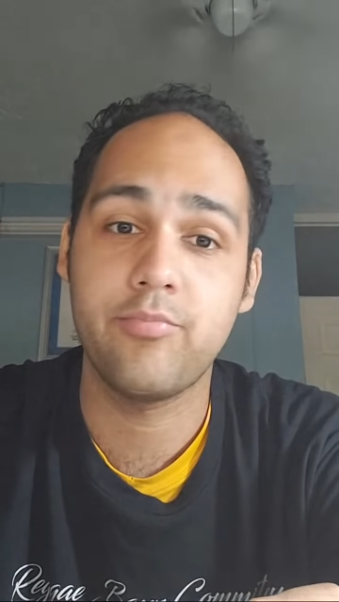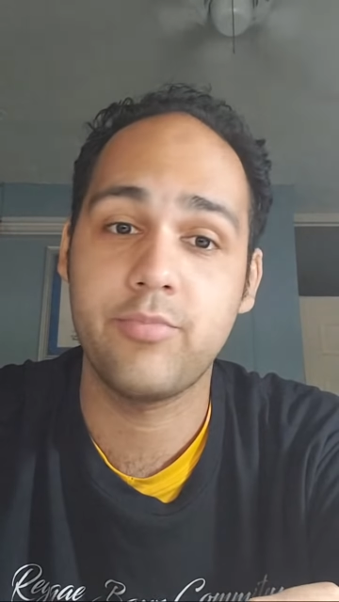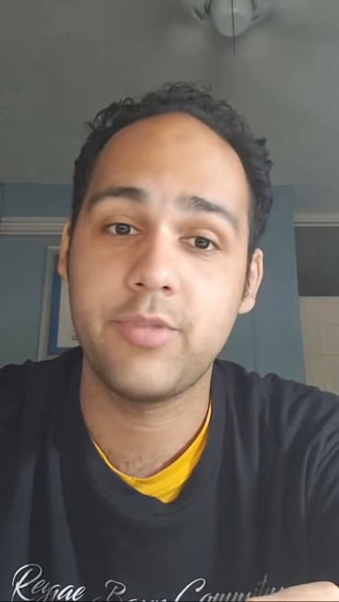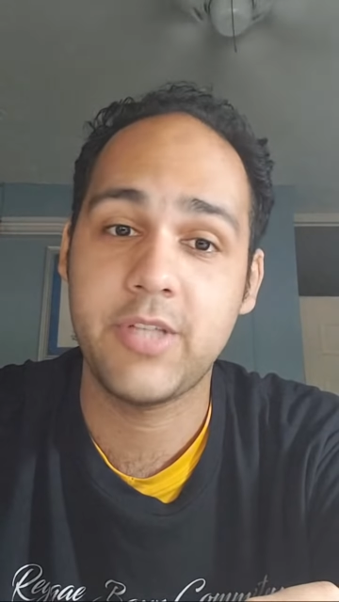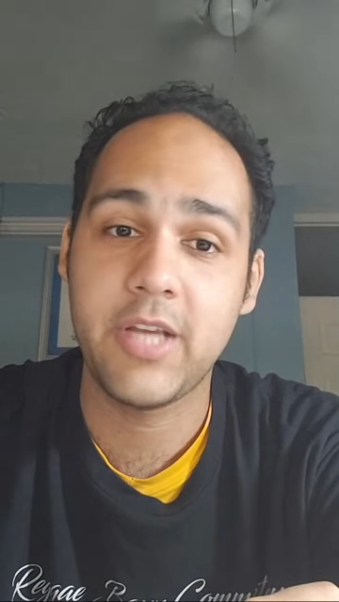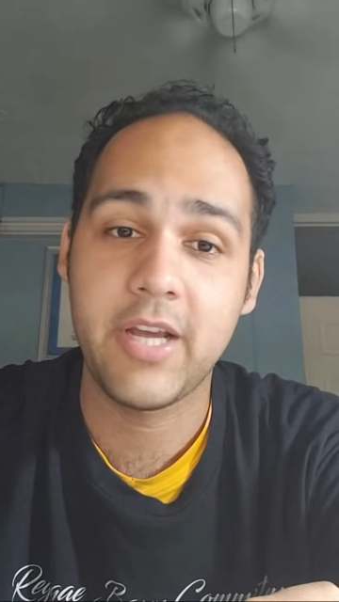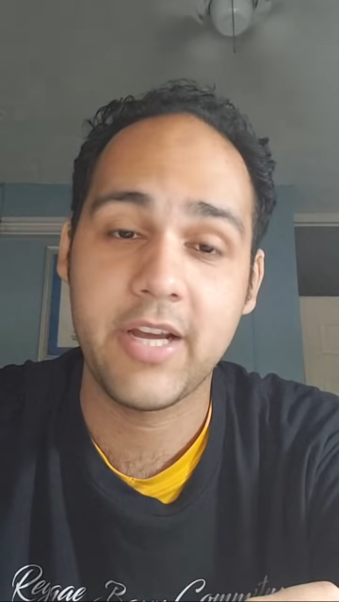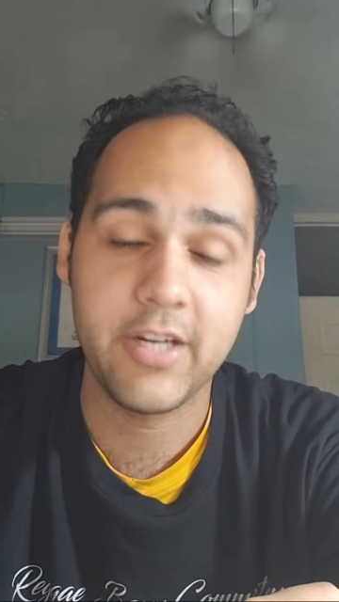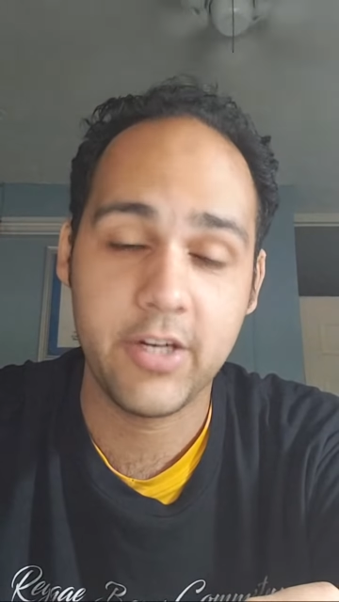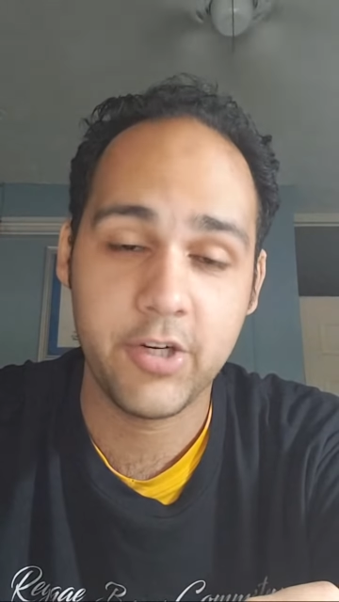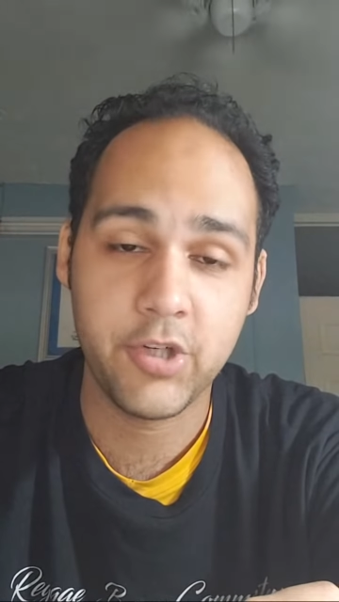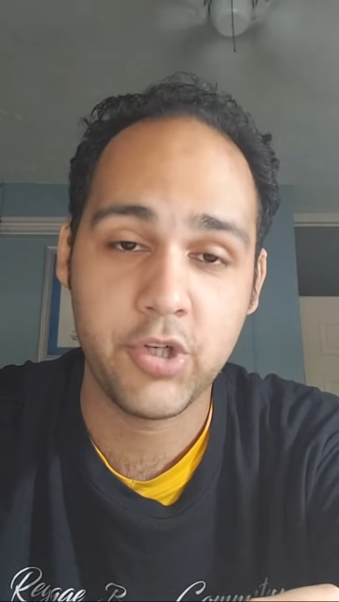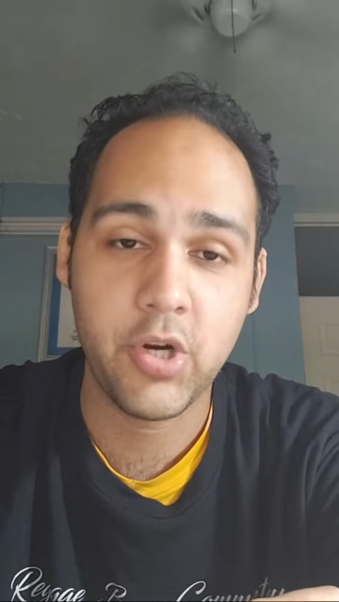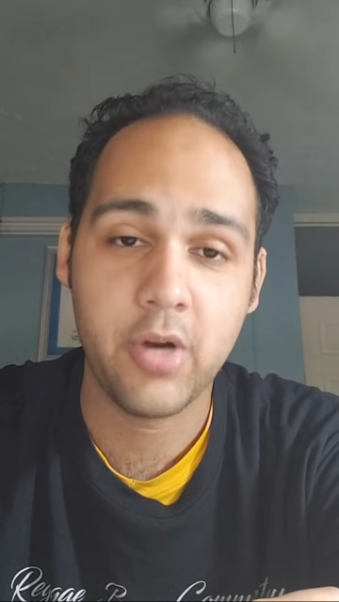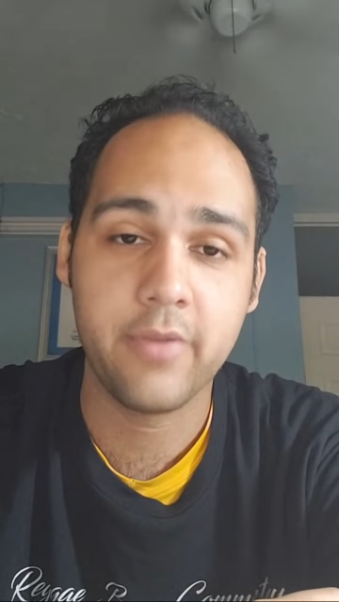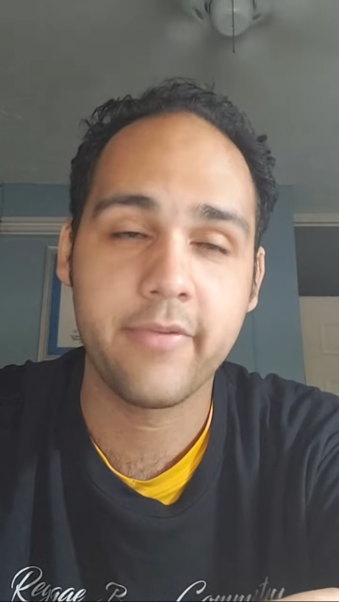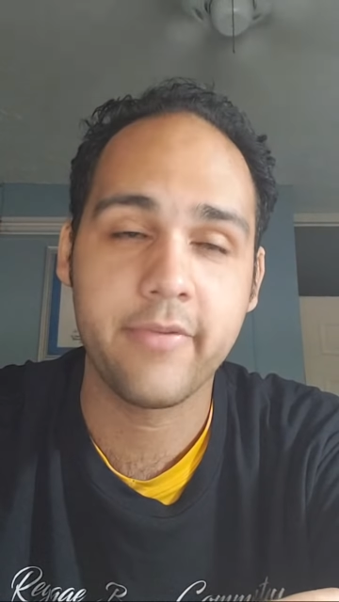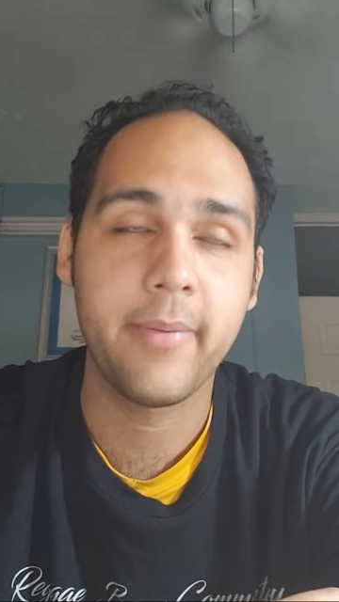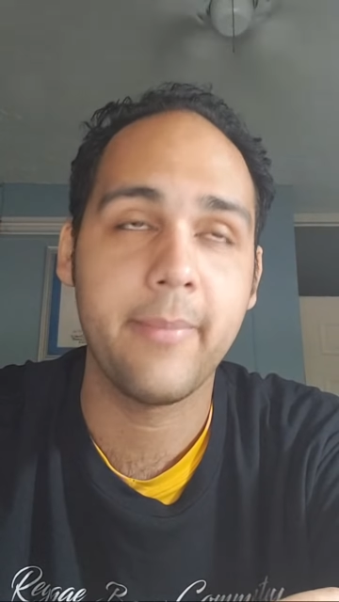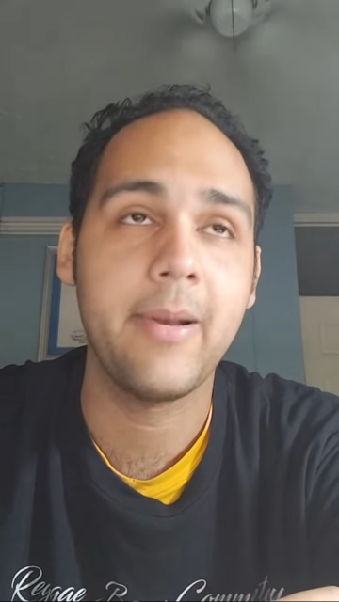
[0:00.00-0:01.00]
taken a
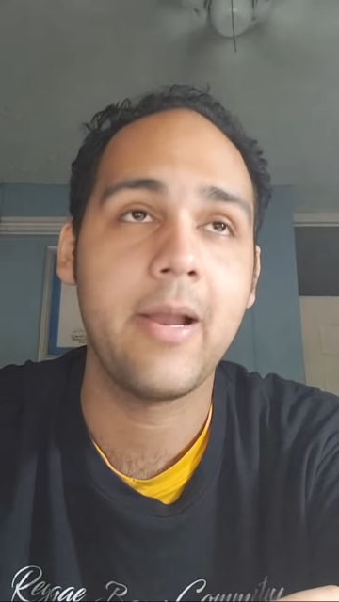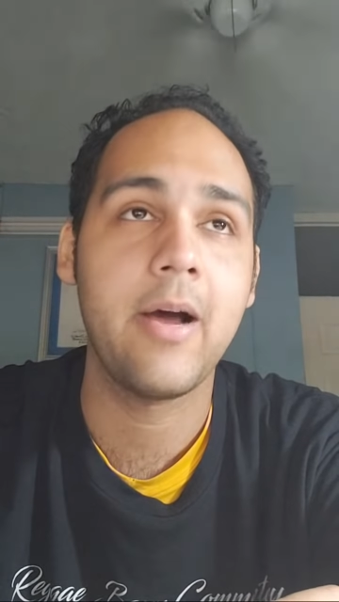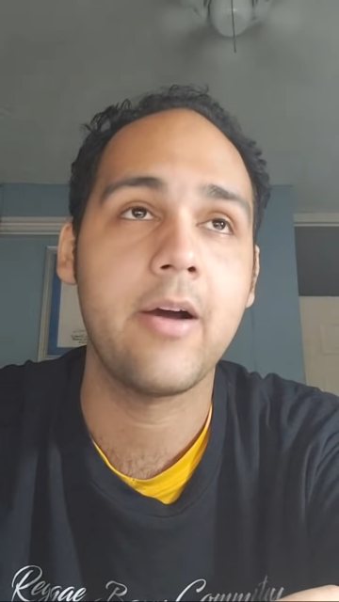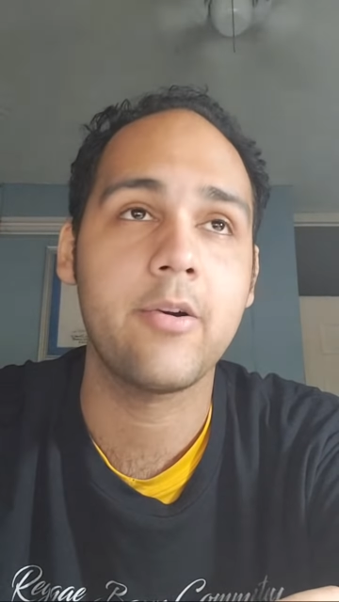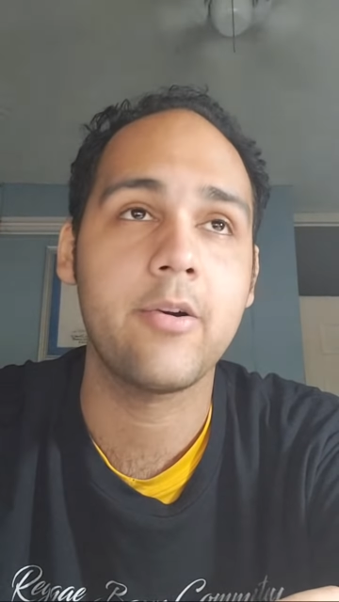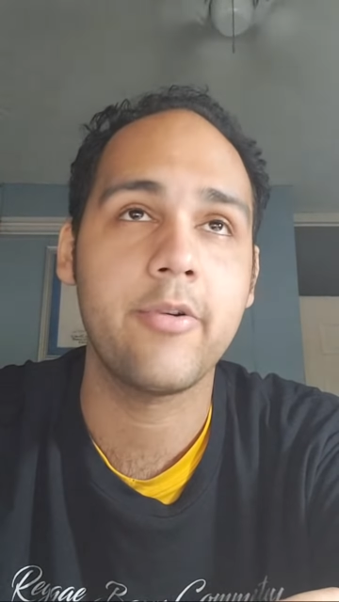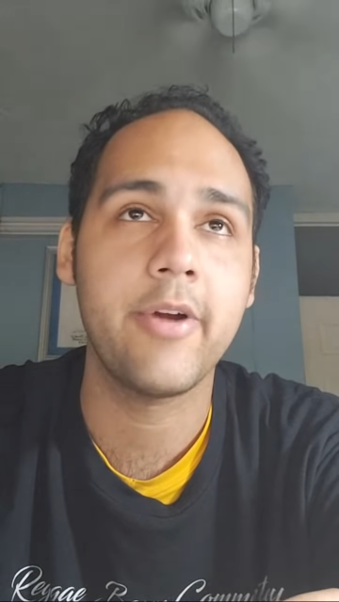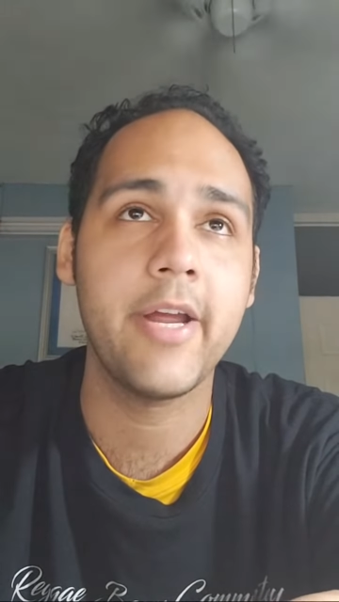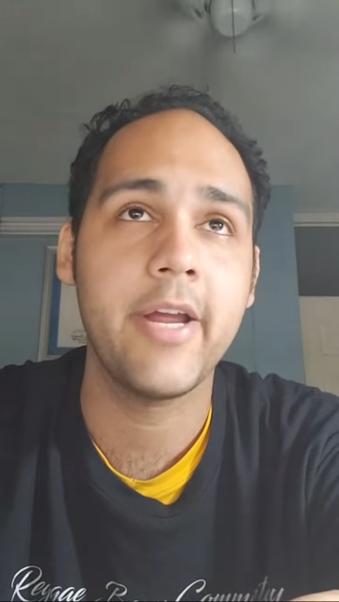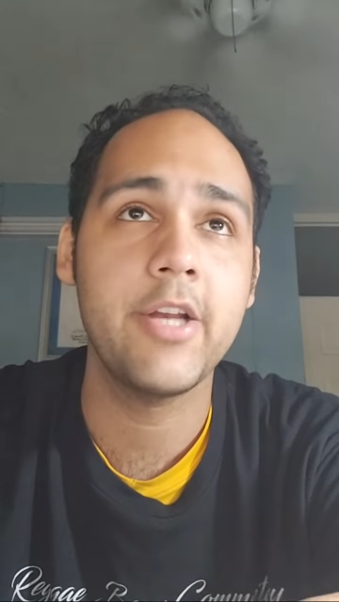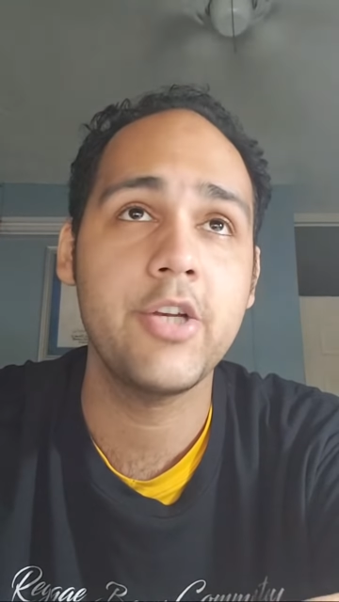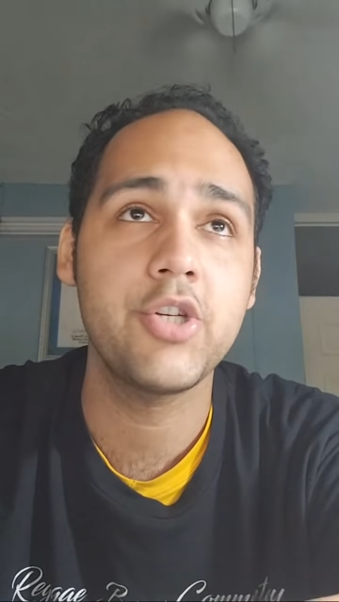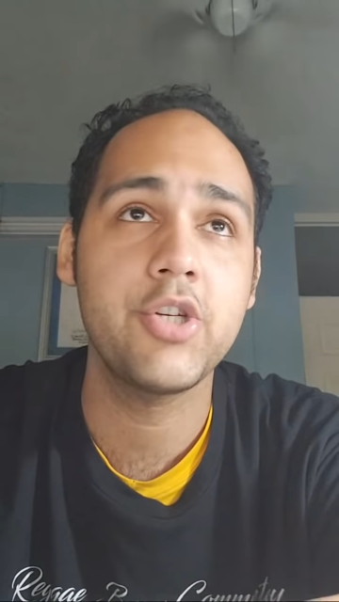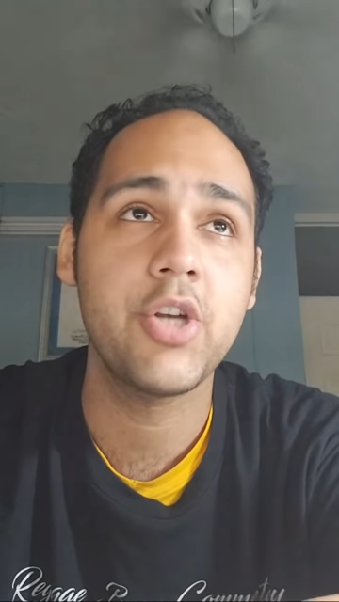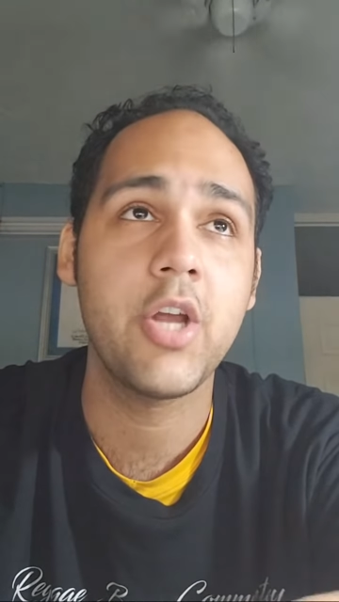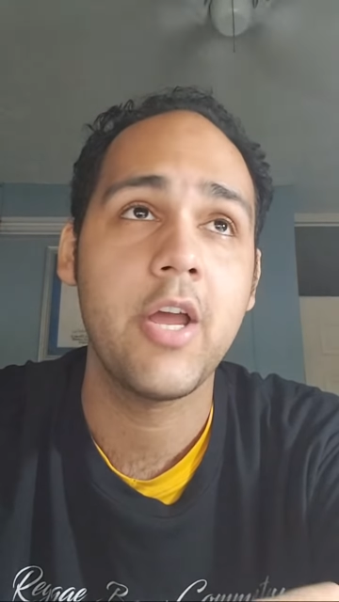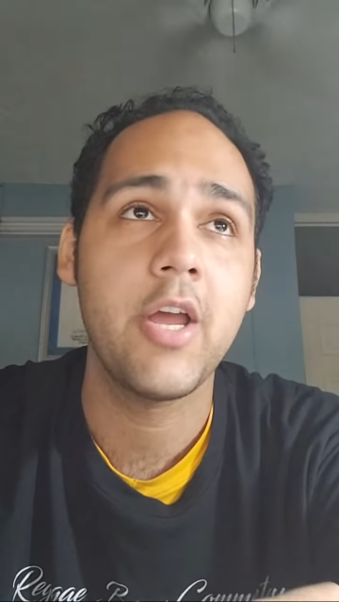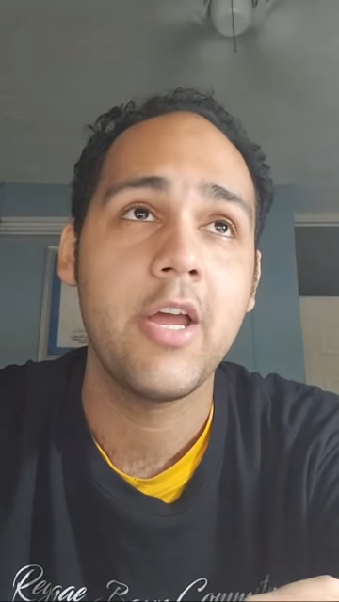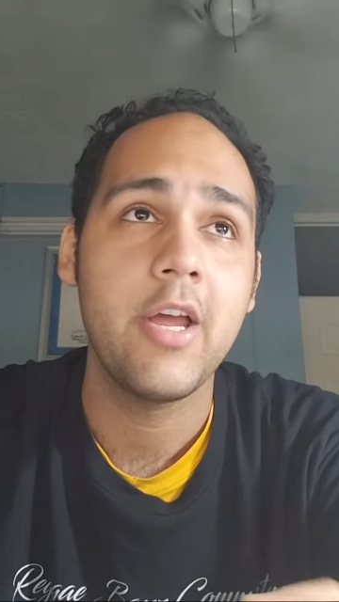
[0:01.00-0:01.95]
shot from long range.